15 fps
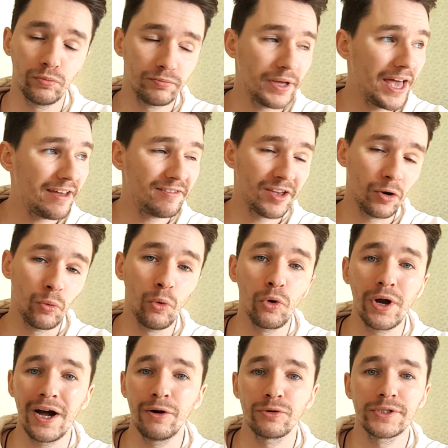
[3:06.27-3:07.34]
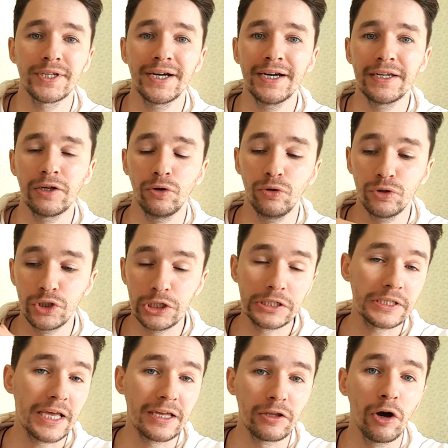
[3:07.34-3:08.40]
having a walk outside or
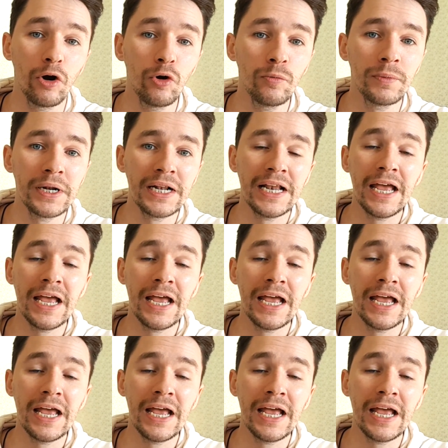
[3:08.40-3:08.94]
just at home.